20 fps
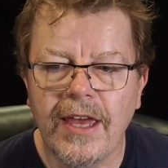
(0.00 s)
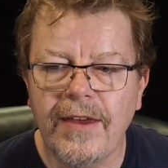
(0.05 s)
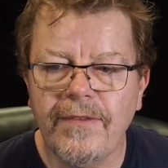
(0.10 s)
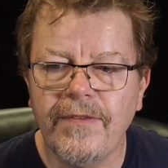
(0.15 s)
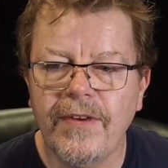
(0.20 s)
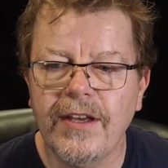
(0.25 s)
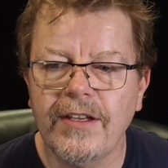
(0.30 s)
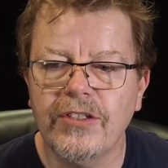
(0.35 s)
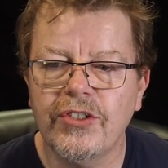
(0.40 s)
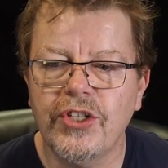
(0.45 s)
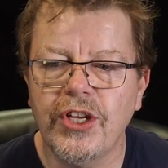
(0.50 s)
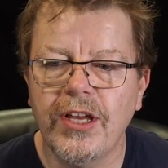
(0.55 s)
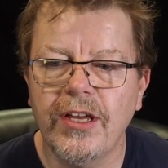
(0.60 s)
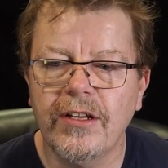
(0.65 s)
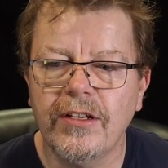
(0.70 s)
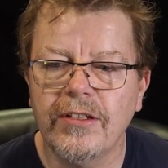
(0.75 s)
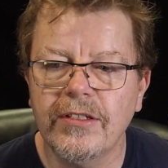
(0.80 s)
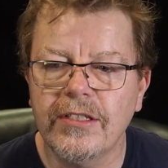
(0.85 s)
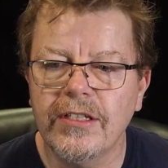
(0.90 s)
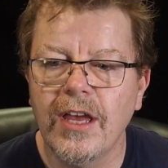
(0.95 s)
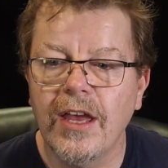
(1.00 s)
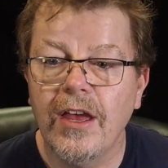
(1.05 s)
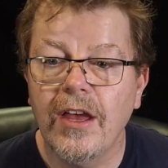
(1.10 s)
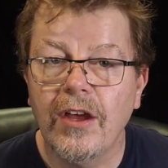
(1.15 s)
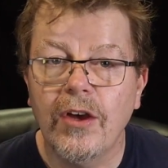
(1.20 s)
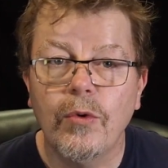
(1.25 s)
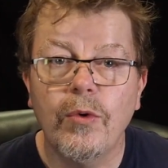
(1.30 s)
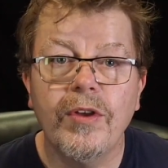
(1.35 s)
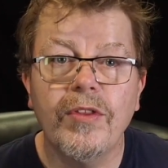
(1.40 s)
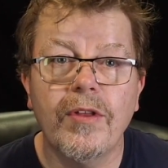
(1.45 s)
FX channels,
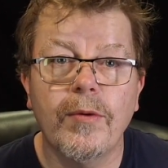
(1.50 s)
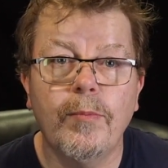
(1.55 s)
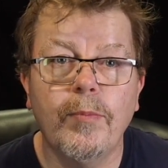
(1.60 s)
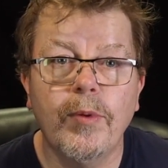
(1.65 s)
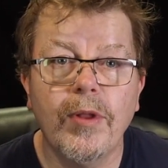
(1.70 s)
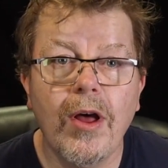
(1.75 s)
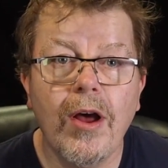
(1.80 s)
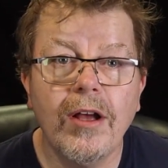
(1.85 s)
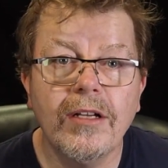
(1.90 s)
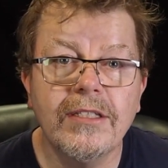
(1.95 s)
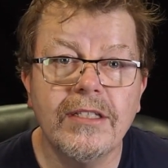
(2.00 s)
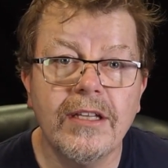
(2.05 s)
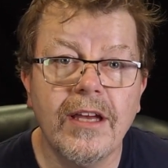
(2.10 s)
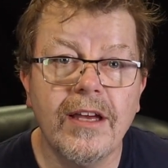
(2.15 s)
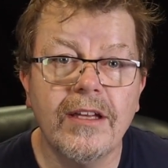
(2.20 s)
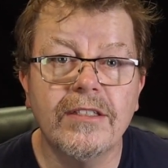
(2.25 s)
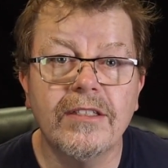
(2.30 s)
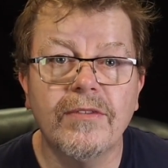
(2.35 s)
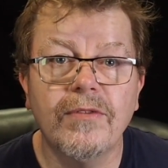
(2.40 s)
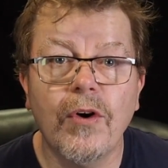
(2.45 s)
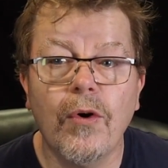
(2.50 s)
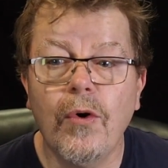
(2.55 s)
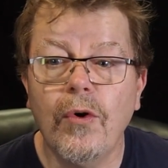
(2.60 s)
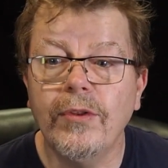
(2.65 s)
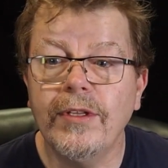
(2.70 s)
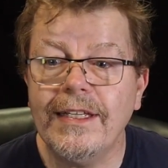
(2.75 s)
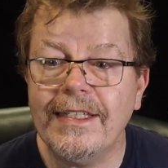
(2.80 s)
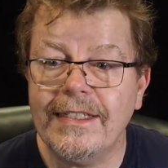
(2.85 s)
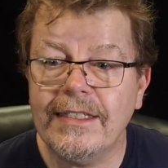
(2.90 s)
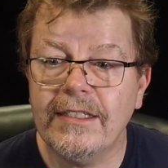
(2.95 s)
with a block size of
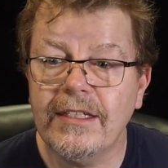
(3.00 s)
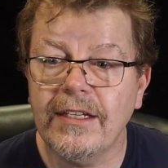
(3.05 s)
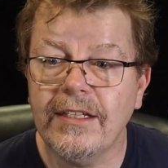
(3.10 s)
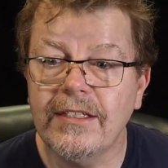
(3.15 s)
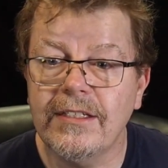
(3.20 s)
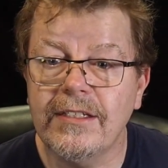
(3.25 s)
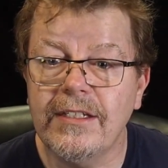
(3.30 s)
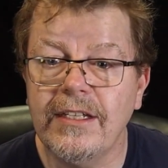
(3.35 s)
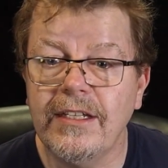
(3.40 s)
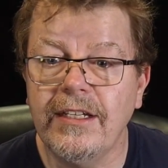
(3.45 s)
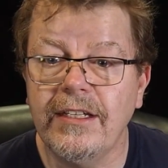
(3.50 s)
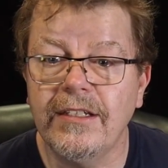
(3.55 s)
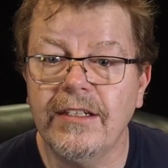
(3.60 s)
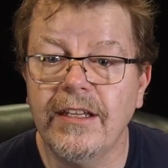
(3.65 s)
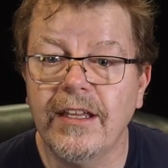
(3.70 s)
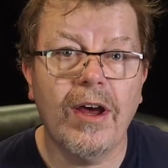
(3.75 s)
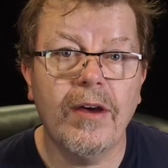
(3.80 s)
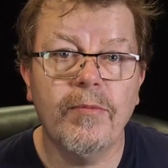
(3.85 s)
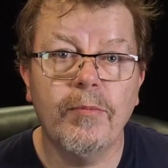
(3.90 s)
only 16,